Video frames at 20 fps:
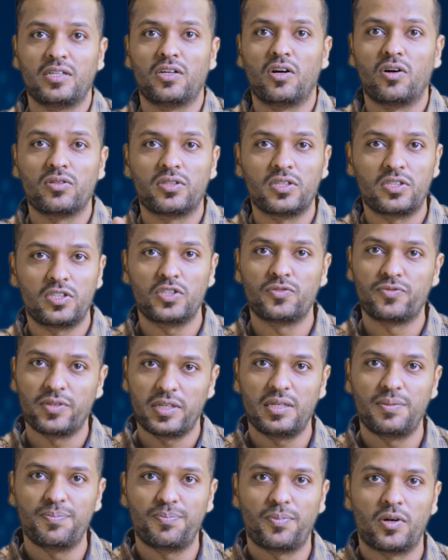Now, this is
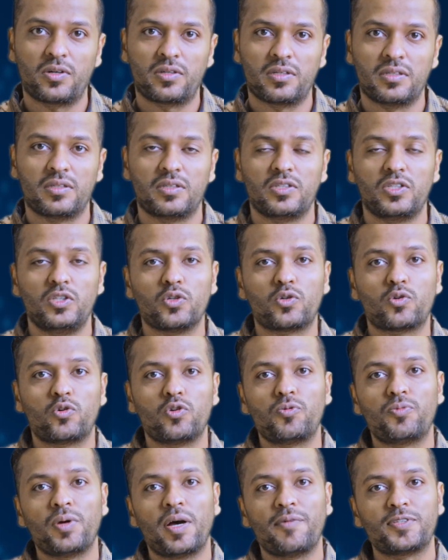very important. You
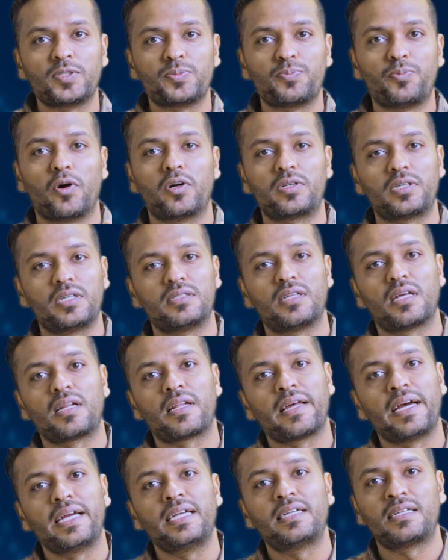could have spotted the
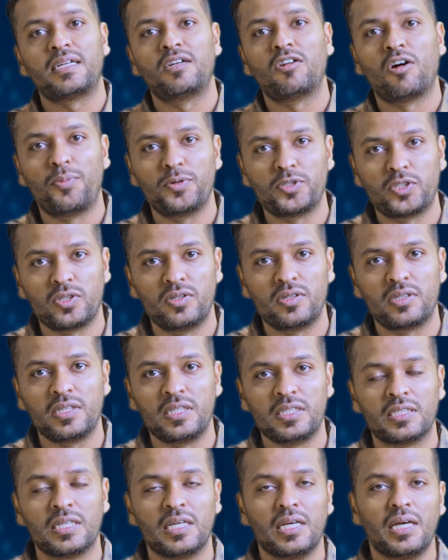right trade
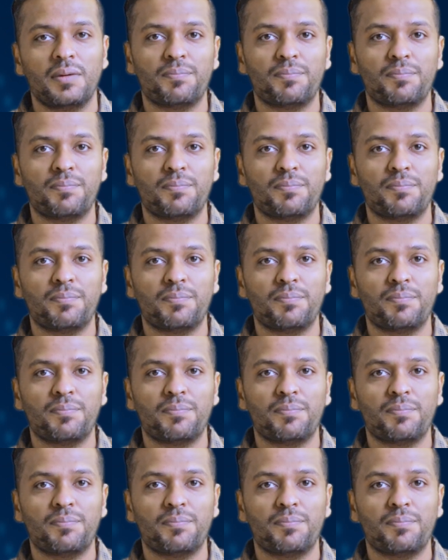opportunities,